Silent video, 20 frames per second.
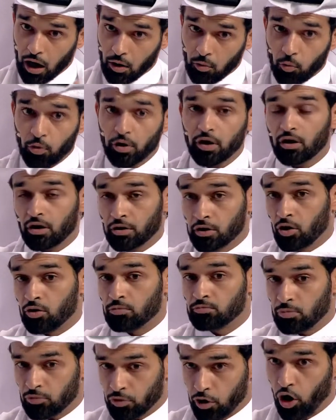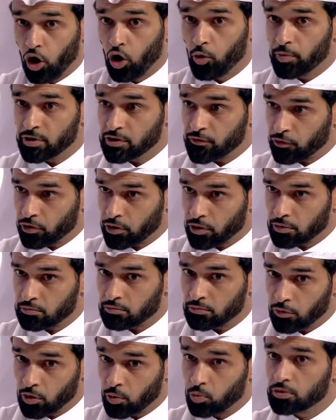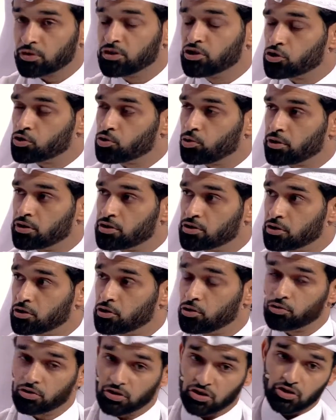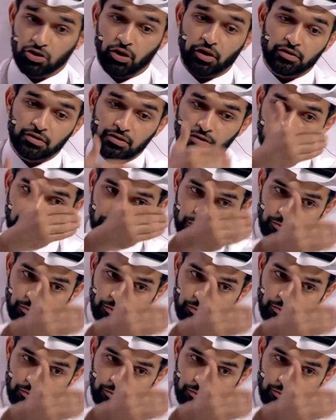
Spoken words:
The hope is for the Jasur Institute to start